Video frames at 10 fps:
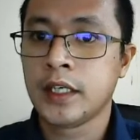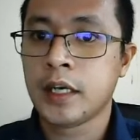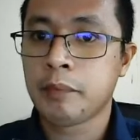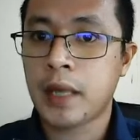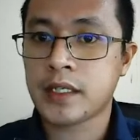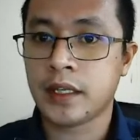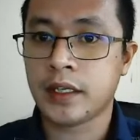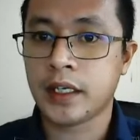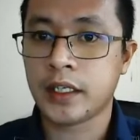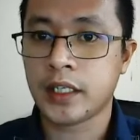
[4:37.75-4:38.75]
Pass in
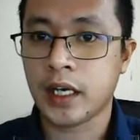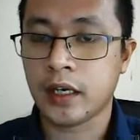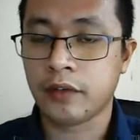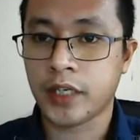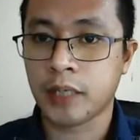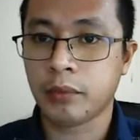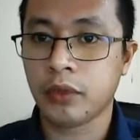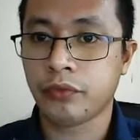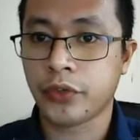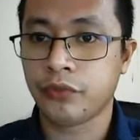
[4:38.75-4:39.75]
there the variable
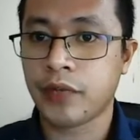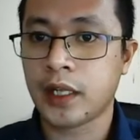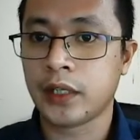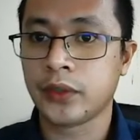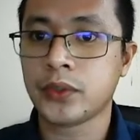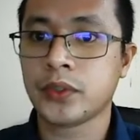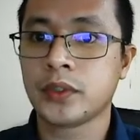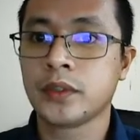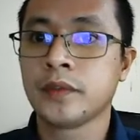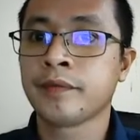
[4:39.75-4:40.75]
for your values,
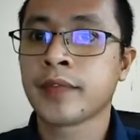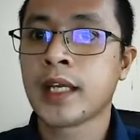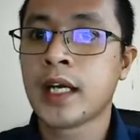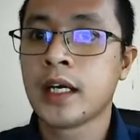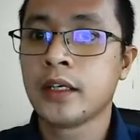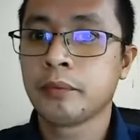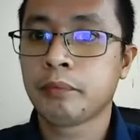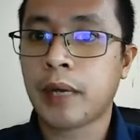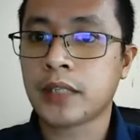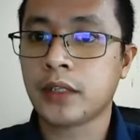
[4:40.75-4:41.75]

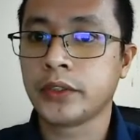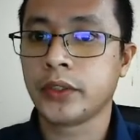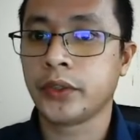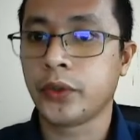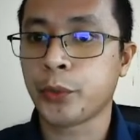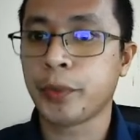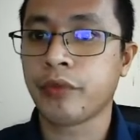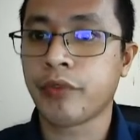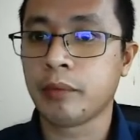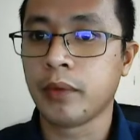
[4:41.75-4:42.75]
pass also your grouping
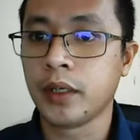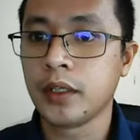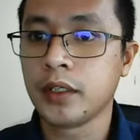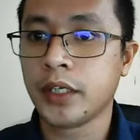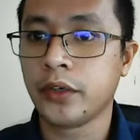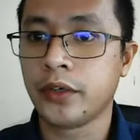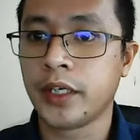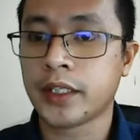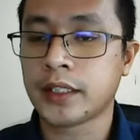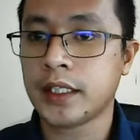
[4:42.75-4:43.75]
variable, then your data
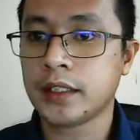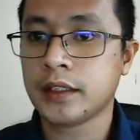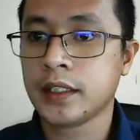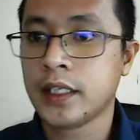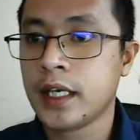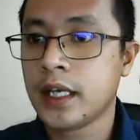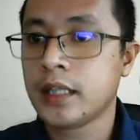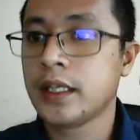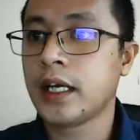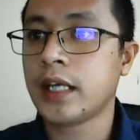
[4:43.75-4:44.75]
set,
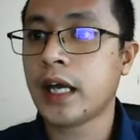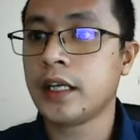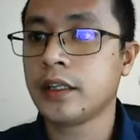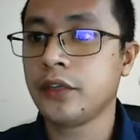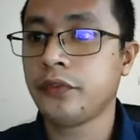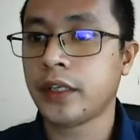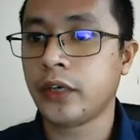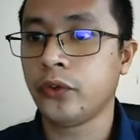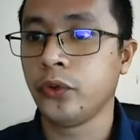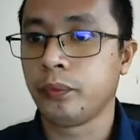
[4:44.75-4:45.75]
then identify the
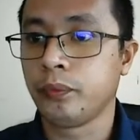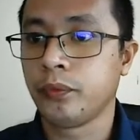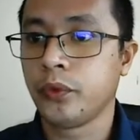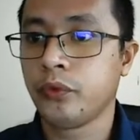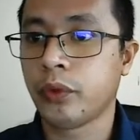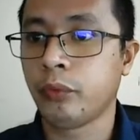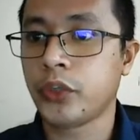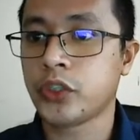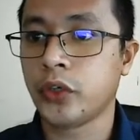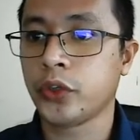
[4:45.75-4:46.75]
group from which you
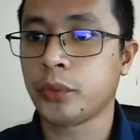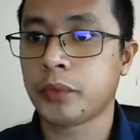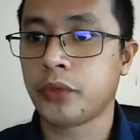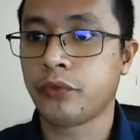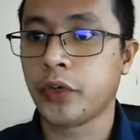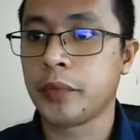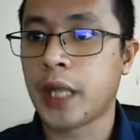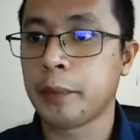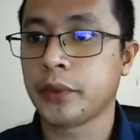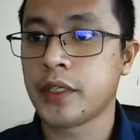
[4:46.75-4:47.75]
are going to perform the
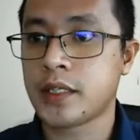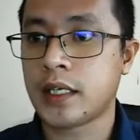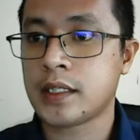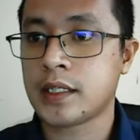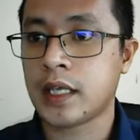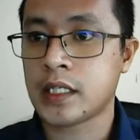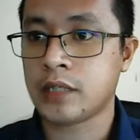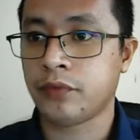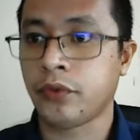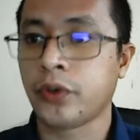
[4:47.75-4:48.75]
hypothesis test
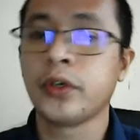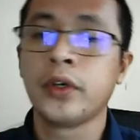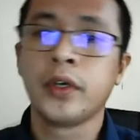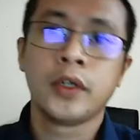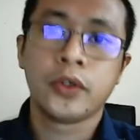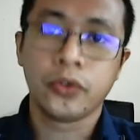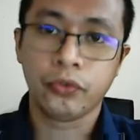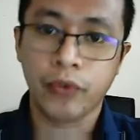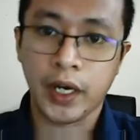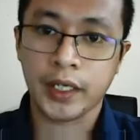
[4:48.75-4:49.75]
for
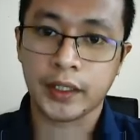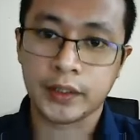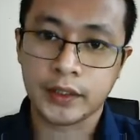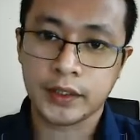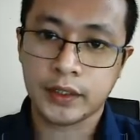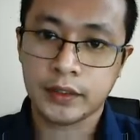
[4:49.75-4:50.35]
variance.